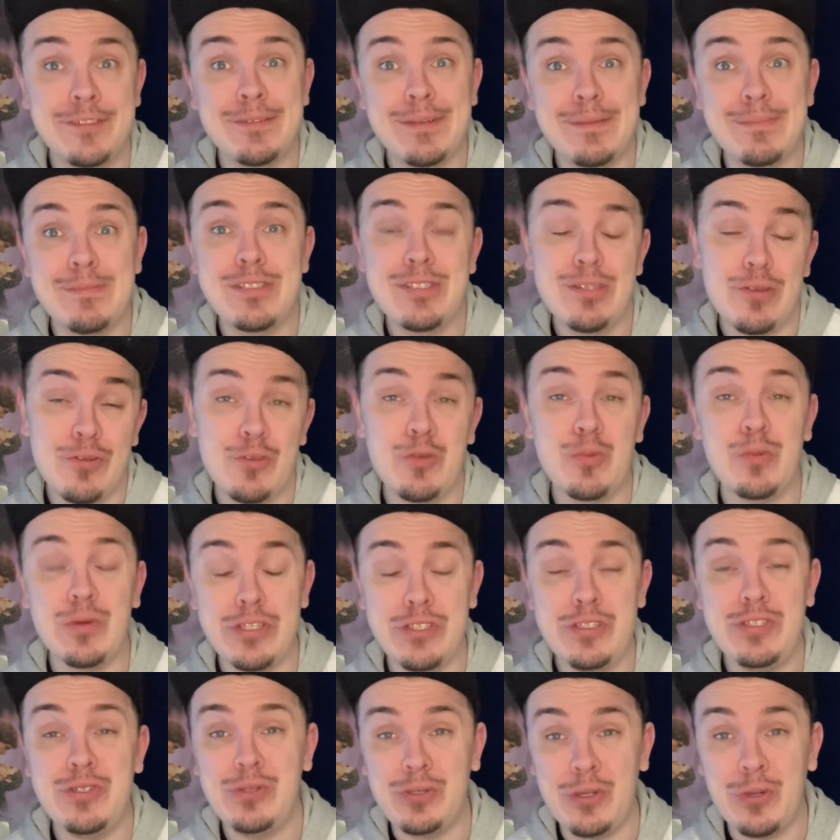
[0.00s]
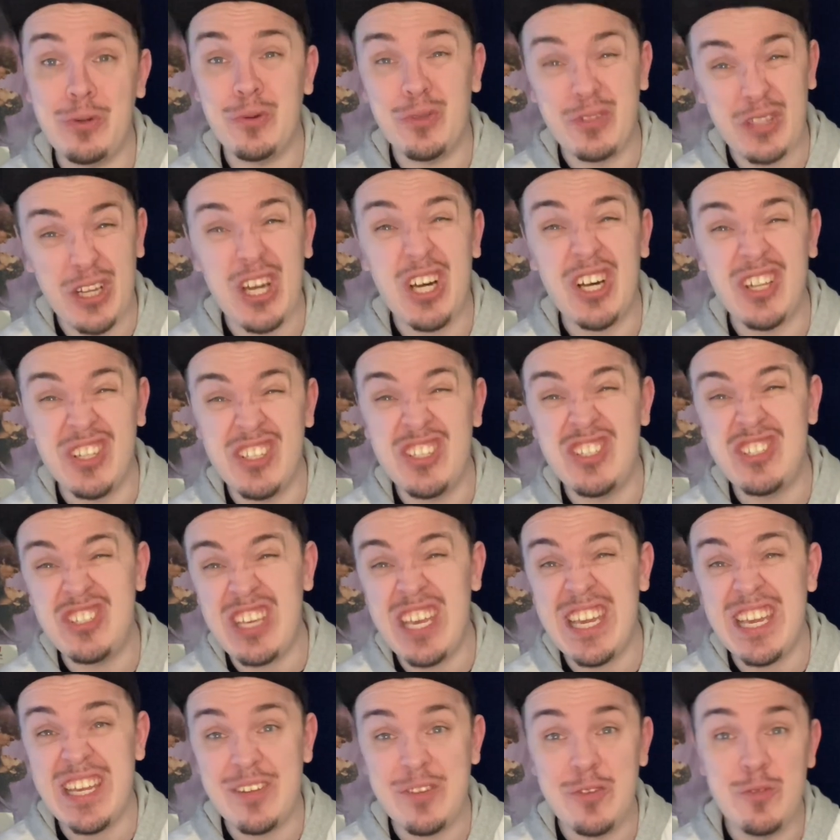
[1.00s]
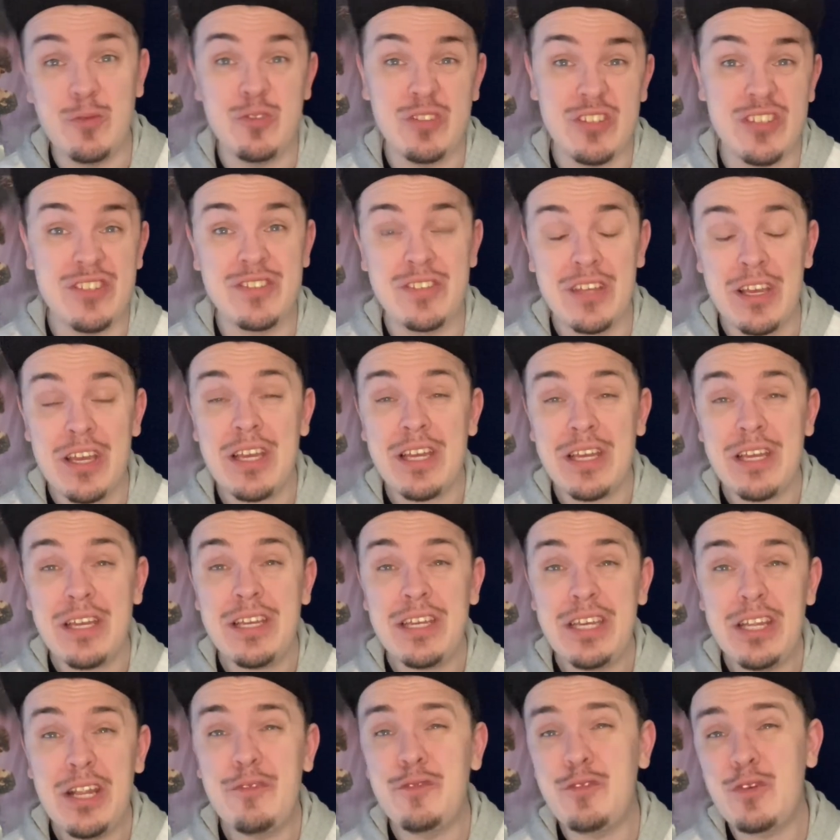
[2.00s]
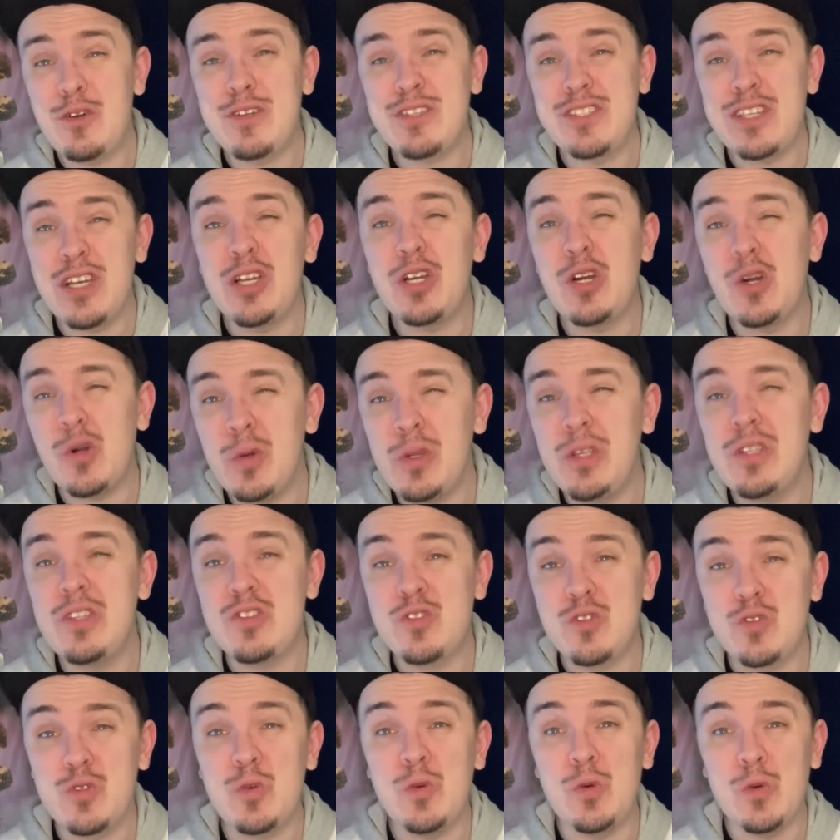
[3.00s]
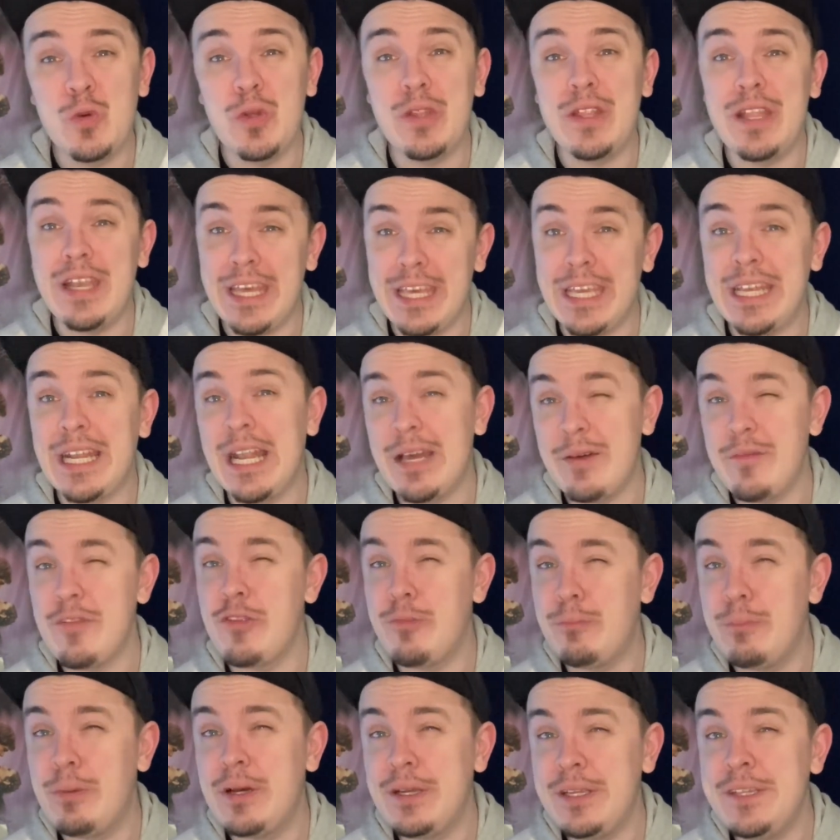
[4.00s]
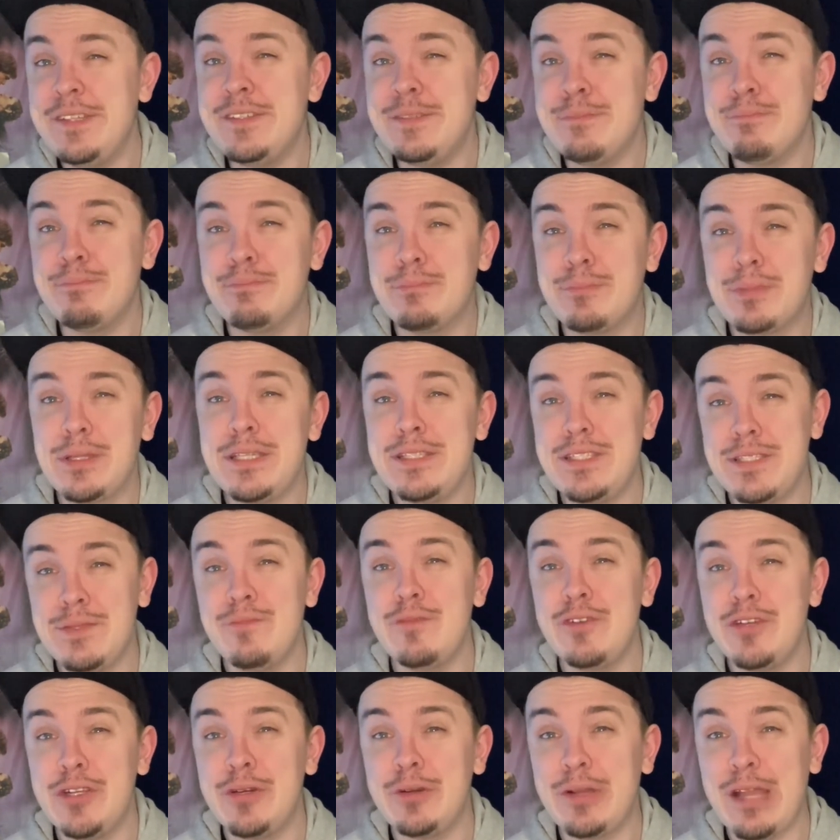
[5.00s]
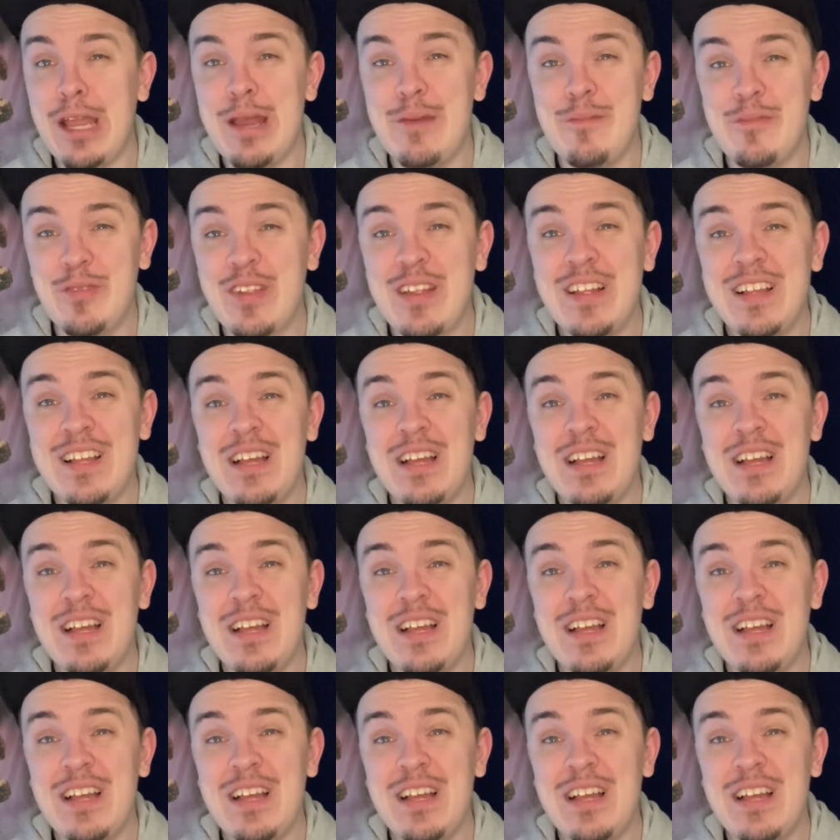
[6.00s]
I'm still a 22-year-old college kid who's just, you know, focused on going to school and hanging out with buddies and playing some video games.